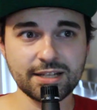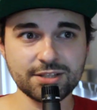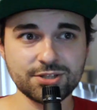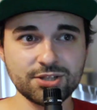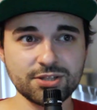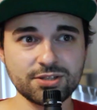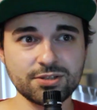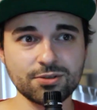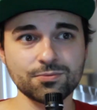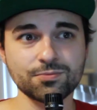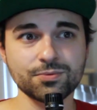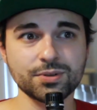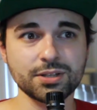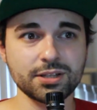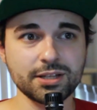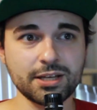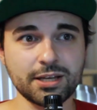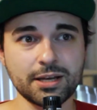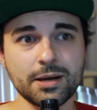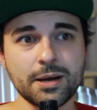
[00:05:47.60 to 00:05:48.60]
it's just a
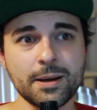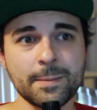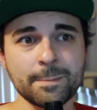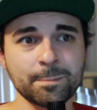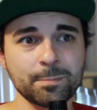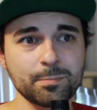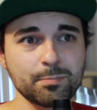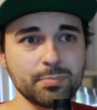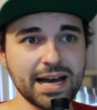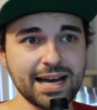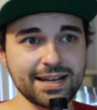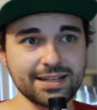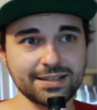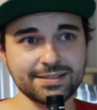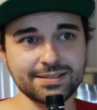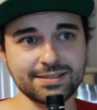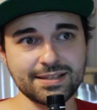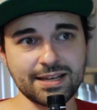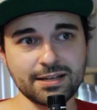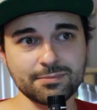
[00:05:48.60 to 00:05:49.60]
really bad
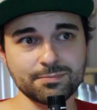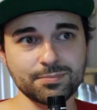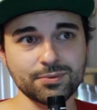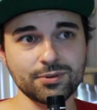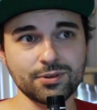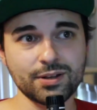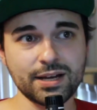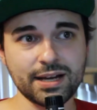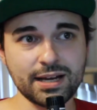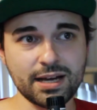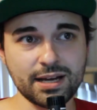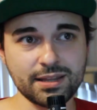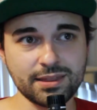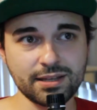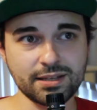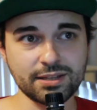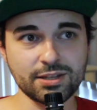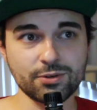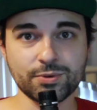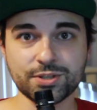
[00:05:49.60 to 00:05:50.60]
example. I
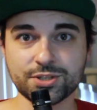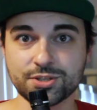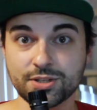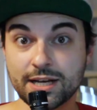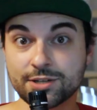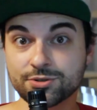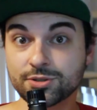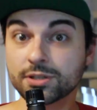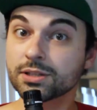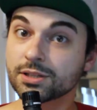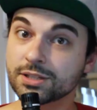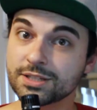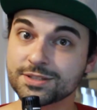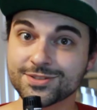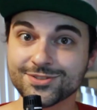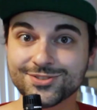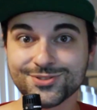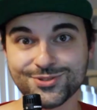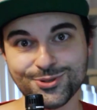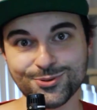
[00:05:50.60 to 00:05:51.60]
think that we should actually
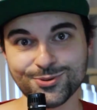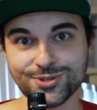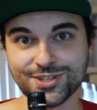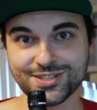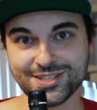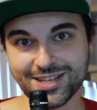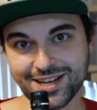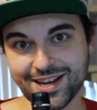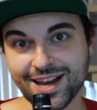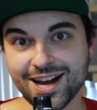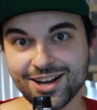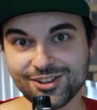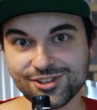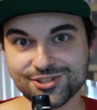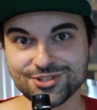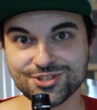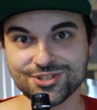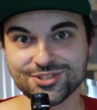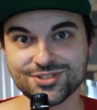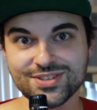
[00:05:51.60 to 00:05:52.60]
listen to the
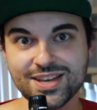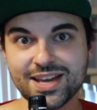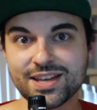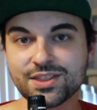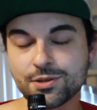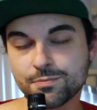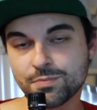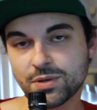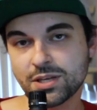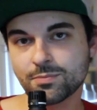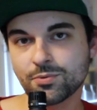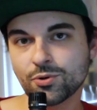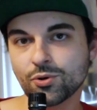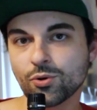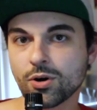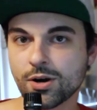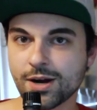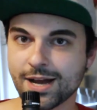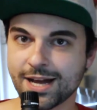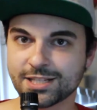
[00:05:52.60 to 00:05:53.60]
psychologists and the people who
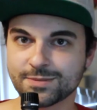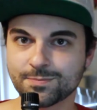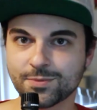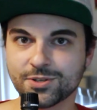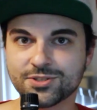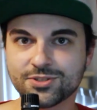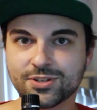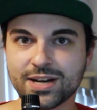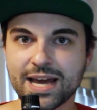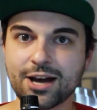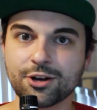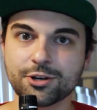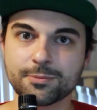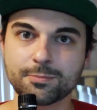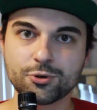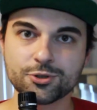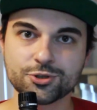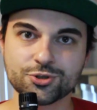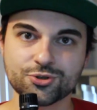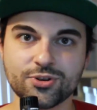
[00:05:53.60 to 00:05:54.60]
are experts on how to
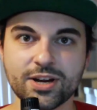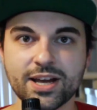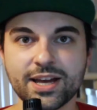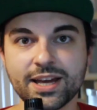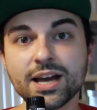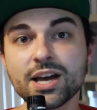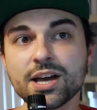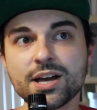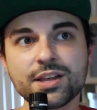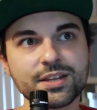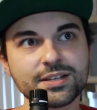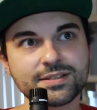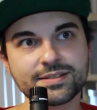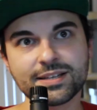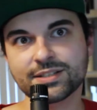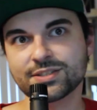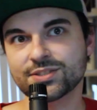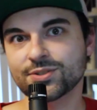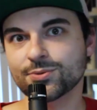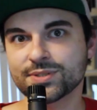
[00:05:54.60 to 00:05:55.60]
portray things
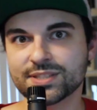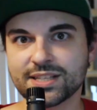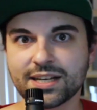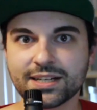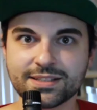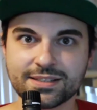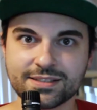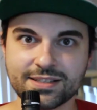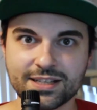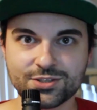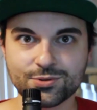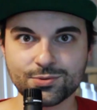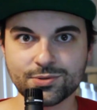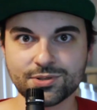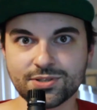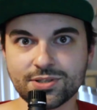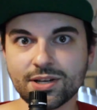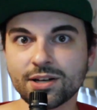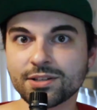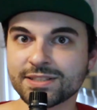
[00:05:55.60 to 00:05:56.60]
like suicide and sexual
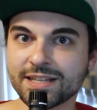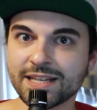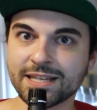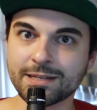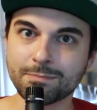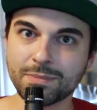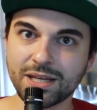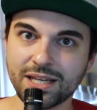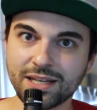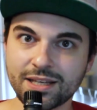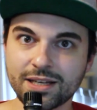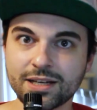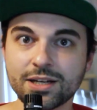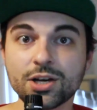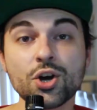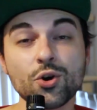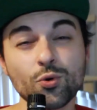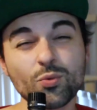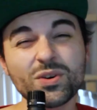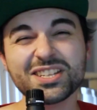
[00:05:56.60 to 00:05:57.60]
assault in media.
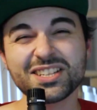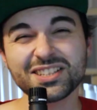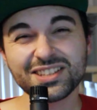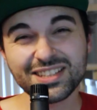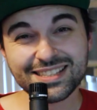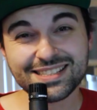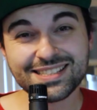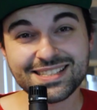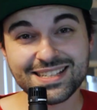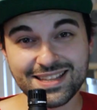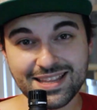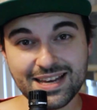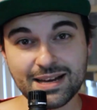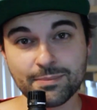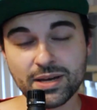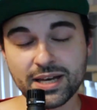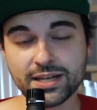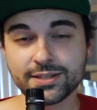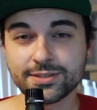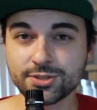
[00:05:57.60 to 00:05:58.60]
We should listen to
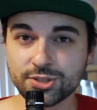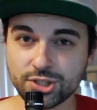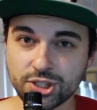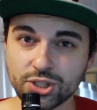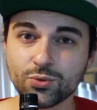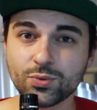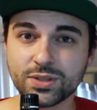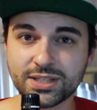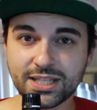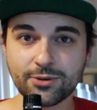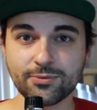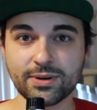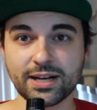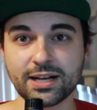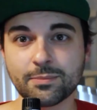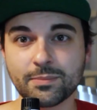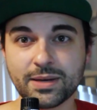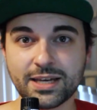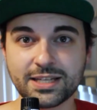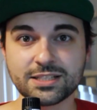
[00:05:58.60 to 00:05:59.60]
them and do what they
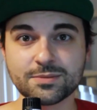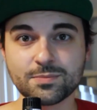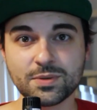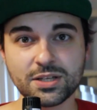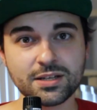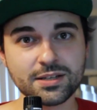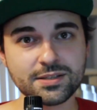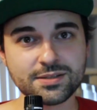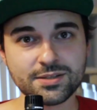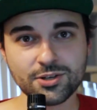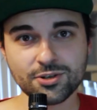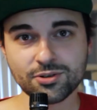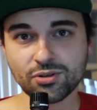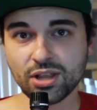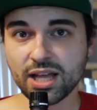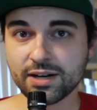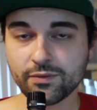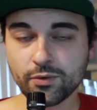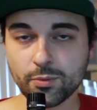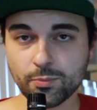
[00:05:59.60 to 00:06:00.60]
recommend, because there are a
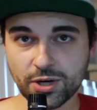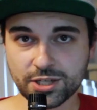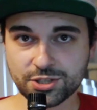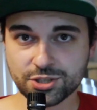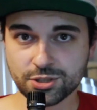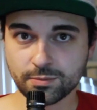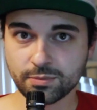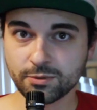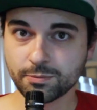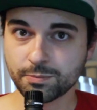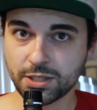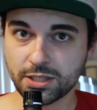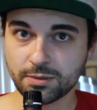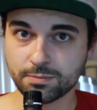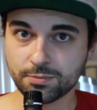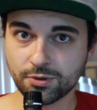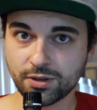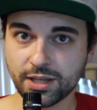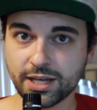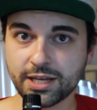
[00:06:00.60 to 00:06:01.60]
lot of impressionable
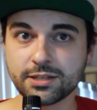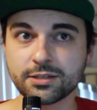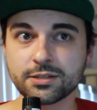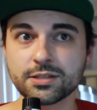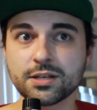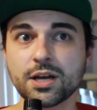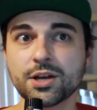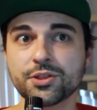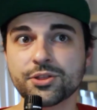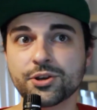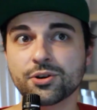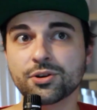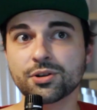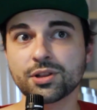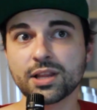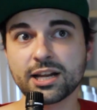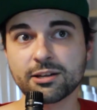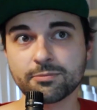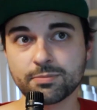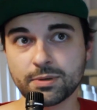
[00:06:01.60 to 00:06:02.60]
people, and there are a
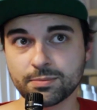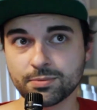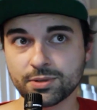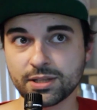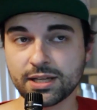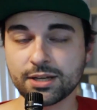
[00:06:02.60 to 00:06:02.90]
lot of people